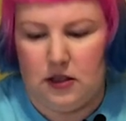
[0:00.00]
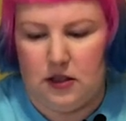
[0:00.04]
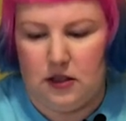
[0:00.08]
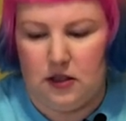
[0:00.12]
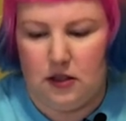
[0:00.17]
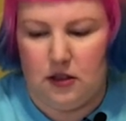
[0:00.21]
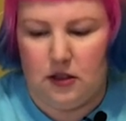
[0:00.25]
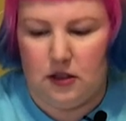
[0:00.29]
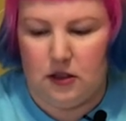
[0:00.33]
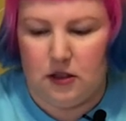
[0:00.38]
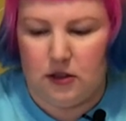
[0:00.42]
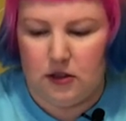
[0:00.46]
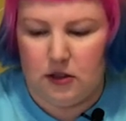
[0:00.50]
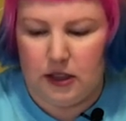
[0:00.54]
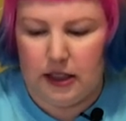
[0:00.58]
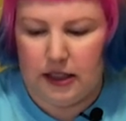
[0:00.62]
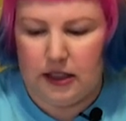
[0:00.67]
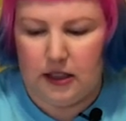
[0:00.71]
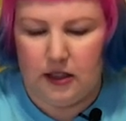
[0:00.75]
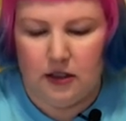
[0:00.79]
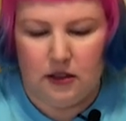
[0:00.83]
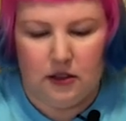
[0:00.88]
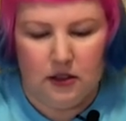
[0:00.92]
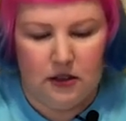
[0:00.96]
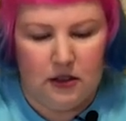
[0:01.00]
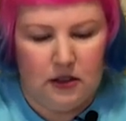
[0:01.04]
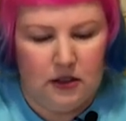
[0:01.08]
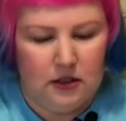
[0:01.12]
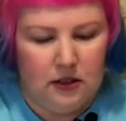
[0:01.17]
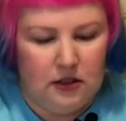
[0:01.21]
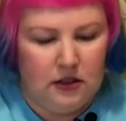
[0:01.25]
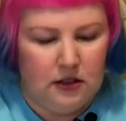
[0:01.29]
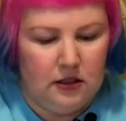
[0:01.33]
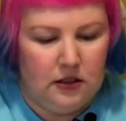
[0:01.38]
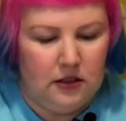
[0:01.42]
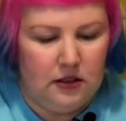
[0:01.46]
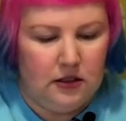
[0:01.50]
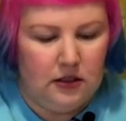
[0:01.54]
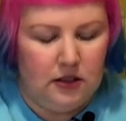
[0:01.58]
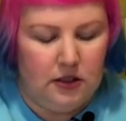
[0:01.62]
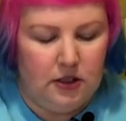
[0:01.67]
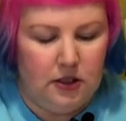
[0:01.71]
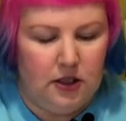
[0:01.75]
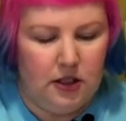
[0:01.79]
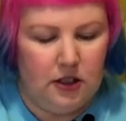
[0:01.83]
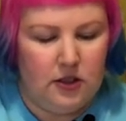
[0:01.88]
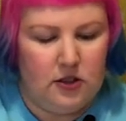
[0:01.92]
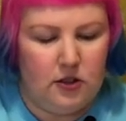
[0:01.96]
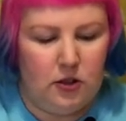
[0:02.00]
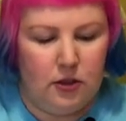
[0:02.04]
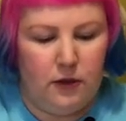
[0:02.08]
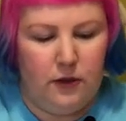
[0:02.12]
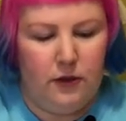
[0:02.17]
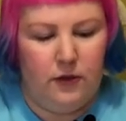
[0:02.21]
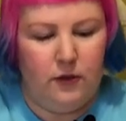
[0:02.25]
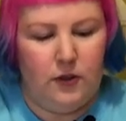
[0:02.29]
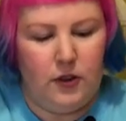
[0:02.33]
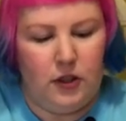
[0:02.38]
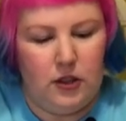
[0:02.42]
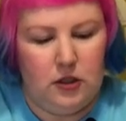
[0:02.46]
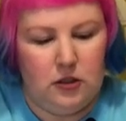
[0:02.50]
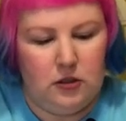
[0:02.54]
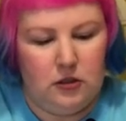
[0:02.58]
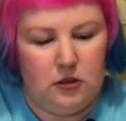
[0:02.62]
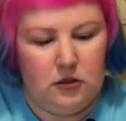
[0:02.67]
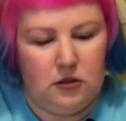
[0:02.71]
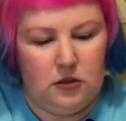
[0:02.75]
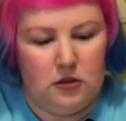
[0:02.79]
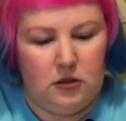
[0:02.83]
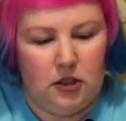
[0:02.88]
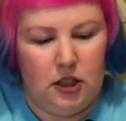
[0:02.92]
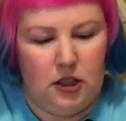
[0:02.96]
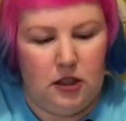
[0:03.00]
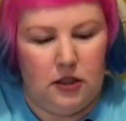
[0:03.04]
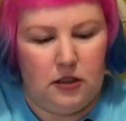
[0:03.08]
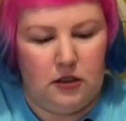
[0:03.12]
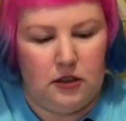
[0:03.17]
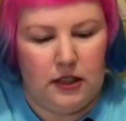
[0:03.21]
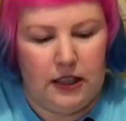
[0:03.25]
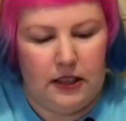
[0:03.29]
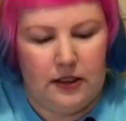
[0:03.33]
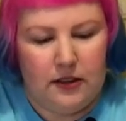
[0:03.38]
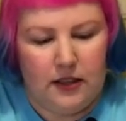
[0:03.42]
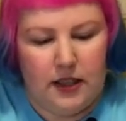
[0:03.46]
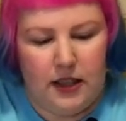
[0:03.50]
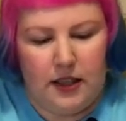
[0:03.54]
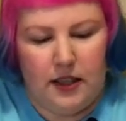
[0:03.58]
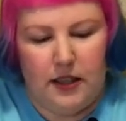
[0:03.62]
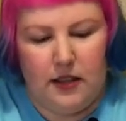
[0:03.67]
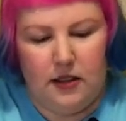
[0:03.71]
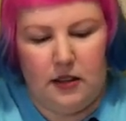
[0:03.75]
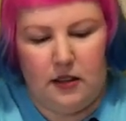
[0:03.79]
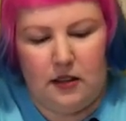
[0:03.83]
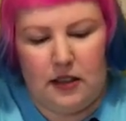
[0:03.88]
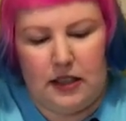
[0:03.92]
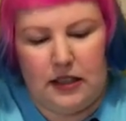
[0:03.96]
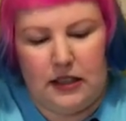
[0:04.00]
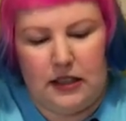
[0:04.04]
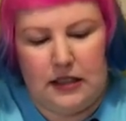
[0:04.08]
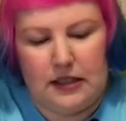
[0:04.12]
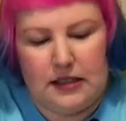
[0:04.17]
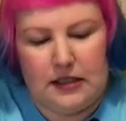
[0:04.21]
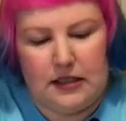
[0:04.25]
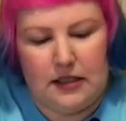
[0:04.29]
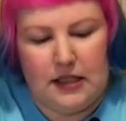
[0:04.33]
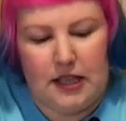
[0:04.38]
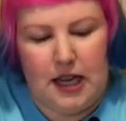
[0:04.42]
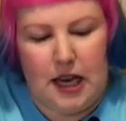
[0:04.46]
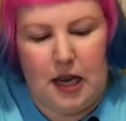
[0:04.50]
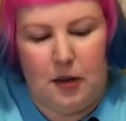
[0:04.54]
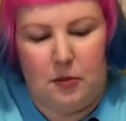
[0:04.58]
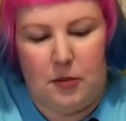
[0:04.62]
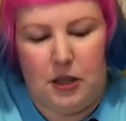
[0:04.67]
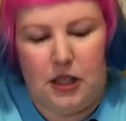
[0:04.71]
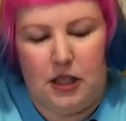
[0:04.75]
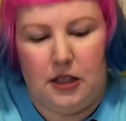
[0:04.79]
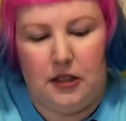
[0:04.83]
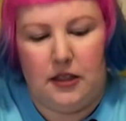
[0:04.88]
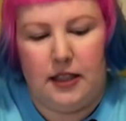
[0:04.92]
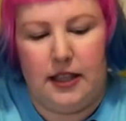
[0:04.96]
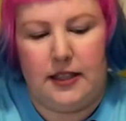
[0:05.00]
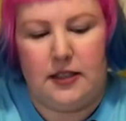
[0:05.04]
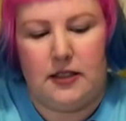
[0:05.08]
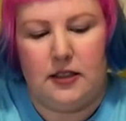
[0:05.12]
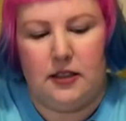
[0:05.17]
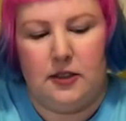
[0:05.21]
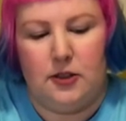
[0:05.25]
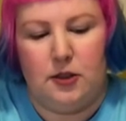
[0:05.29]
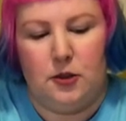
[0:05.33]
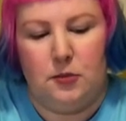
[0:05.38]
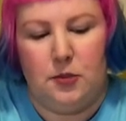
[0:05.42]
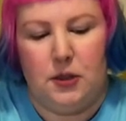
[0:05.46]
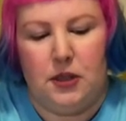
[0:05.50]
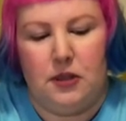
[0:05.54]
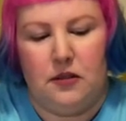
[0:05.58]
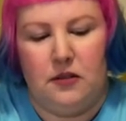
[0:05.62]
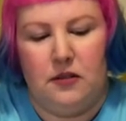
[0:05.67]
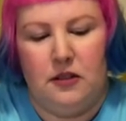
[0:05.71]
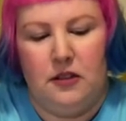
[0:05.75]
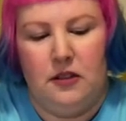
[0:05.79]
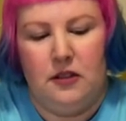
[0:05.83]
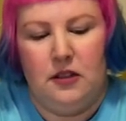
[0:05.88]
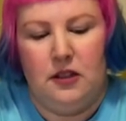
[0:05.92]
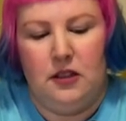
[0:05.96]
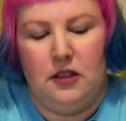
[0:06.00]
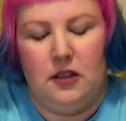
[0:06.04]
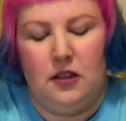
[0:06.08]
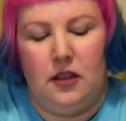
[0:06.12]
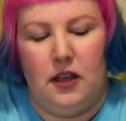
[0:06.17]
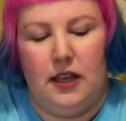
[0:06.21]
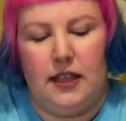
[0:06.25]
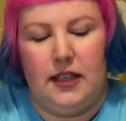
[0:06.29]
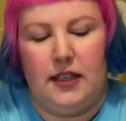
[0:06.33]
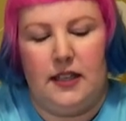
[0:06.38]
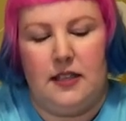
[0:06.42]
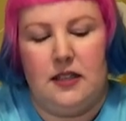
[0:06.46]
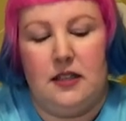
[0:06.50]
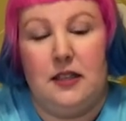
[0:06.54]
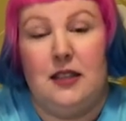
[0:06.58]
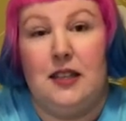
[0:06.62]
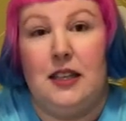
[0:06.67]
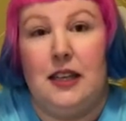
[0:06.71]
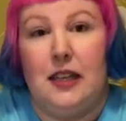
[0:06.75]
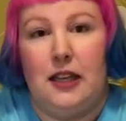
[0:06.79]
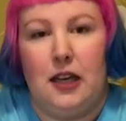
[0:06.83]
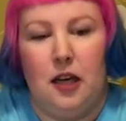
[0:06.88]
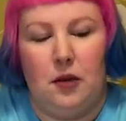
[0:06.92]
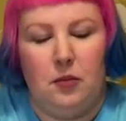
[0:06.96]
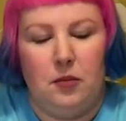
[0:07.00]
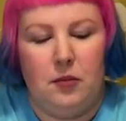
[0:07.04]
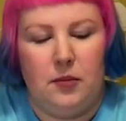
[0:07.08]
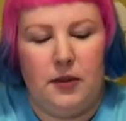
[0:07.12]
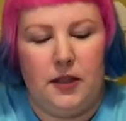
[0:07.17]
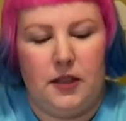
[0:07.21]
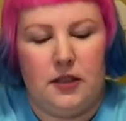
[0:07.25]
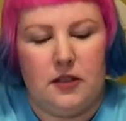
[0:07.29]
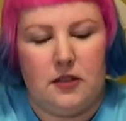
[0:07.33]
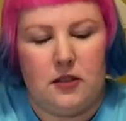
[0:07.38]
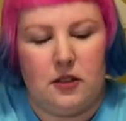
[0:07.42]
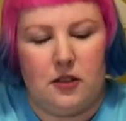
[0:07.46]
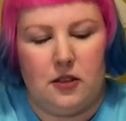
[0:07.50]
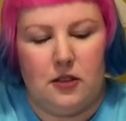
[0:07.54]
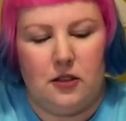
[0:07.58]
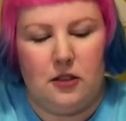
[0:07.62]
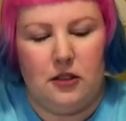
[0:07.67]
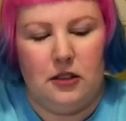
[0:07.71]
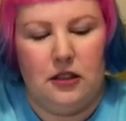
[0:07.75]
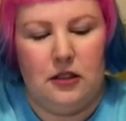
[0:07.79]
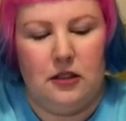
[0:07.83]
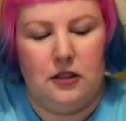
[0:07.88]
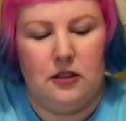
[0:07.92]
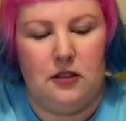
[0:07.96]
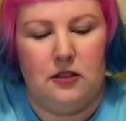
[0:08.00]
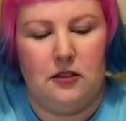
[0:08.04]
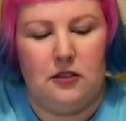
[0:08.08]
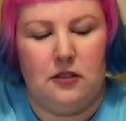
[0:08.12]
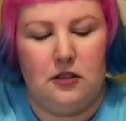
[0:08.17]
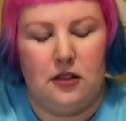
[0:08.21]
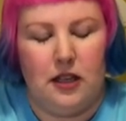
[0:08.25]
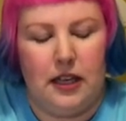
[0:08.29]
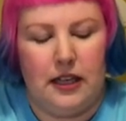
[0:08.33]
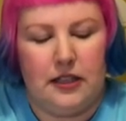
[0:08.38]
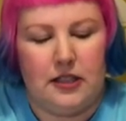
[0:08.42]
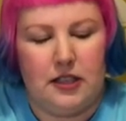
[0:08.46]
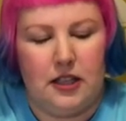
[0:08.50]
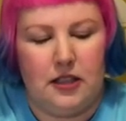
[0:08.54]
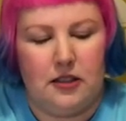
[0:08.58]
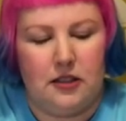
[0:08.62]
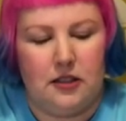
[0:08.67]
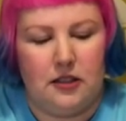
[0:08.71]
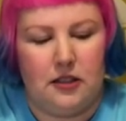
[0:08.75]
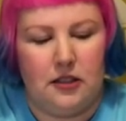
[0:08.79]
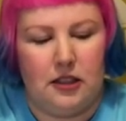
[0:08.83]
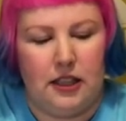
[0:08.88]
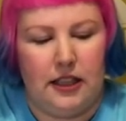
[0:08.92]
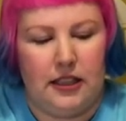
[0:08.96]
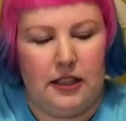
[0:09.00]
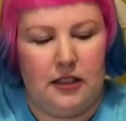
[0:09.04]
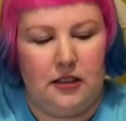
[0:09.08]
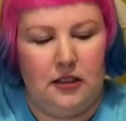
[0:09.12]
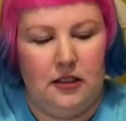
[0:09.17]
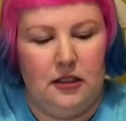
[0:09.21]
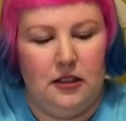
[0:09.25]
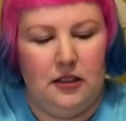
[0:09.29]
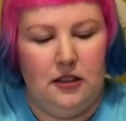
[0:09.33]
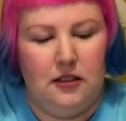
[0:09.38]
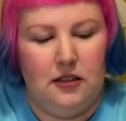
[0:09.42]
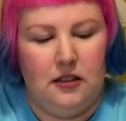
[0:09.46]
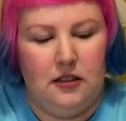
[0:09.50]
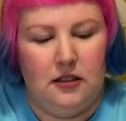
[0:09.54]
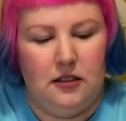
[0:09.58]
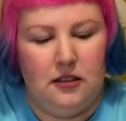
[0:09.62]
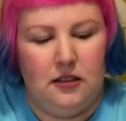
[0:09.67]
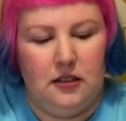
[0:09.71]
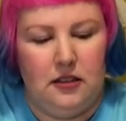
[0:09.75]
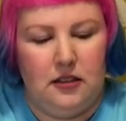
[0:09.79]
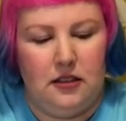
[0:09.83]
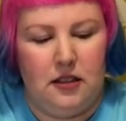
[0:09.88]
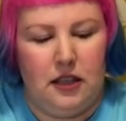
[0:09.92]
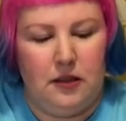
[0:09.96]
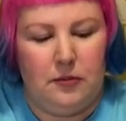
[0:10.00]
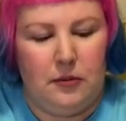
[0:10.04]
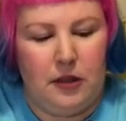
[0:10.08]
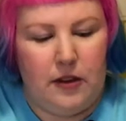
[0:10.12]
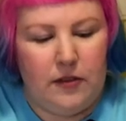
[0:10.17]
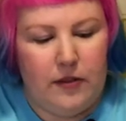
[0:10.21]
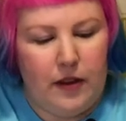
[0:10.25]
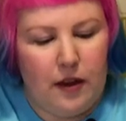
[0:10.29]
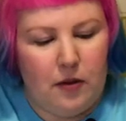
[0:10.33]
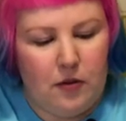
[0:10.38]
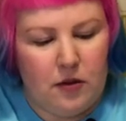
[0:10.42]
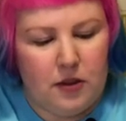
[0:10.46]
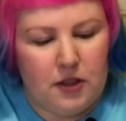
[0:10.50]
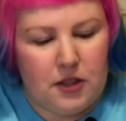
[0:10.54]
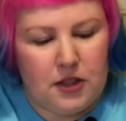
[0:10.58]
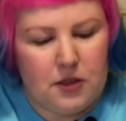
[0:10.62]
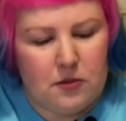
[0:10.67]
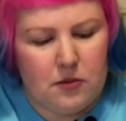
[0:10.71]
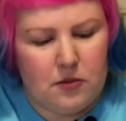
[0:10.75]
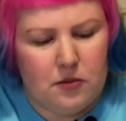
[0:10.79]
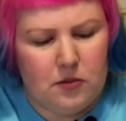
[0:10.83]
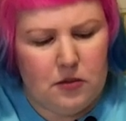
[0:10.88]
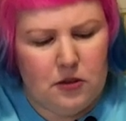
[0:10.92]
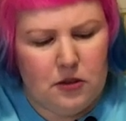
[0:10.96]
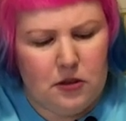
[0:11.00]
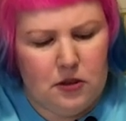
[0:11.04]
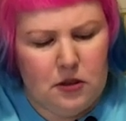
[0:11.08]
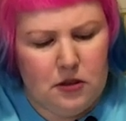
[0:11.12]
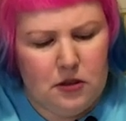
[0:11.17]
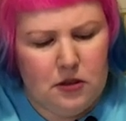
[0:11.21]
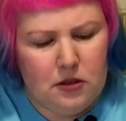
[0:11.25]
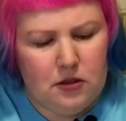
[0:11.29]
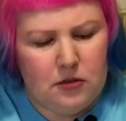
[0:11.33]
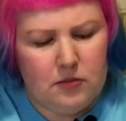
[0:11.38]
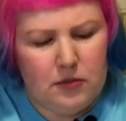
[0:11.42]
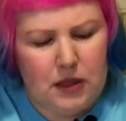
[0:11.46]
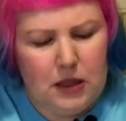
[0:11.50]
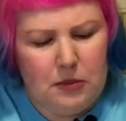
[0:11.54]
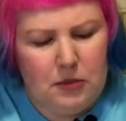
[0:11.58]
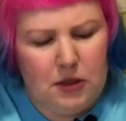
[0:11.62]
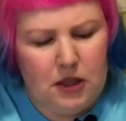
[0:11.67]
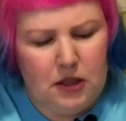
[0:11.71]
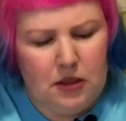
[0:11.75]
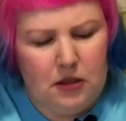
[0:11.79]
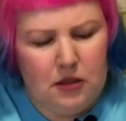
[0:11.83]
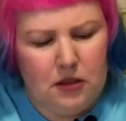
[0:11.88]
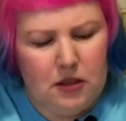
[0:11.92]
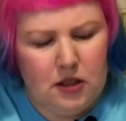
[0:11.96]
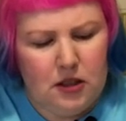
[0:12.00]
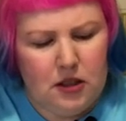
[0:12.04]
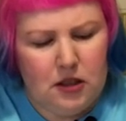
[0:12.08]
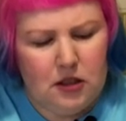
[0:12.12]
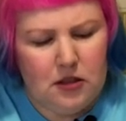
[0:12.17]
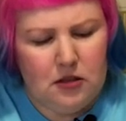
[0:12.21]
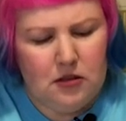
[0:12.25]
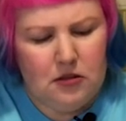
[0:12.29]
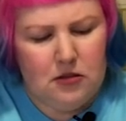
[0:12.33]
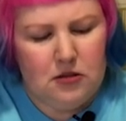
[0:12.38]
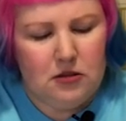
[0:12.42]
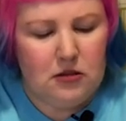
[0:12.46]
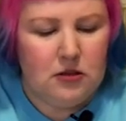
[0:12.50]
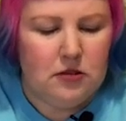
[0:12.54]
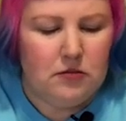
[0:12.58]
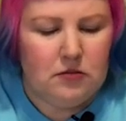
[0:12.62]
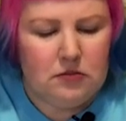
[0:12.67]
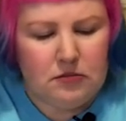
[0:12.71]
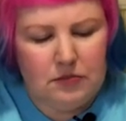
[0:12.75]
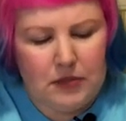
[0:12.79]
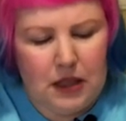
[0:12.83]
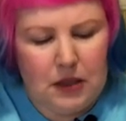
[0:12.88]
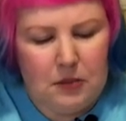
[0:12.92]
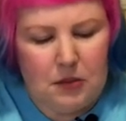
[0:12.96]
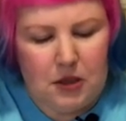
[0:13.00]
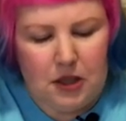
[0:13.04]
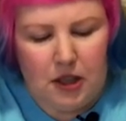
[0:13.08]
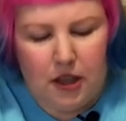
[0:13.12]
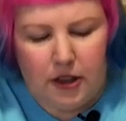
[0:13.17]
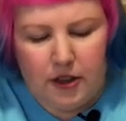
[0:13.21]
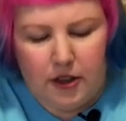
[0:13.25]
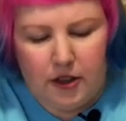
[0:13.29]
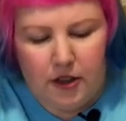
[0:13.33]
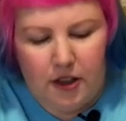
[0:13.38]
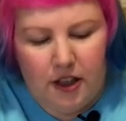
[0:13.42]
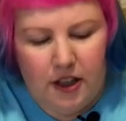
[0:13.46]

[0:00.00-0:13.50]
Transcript: oh, like you can sort of feel, oh, like there, like there's a tab here that's a little bit, I guess, sticking up a bit. So I tend to like, and, and that one is, uh, maybe, yeah, uh, maybe, I don't know.